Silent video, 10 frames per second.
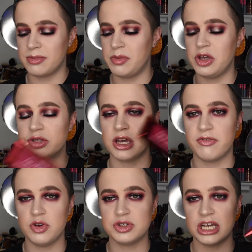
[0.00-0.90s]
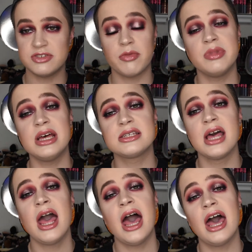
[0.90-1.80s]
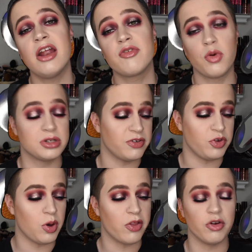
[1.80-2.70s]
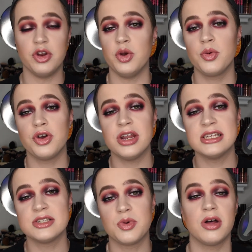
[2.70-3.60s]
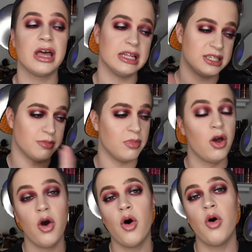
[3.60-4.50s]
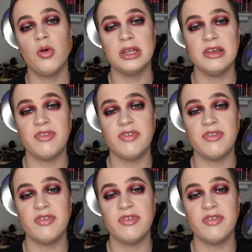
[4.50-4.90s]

I'm going to be using a few shades from this, and of course a few other new goodies as well, and some oldie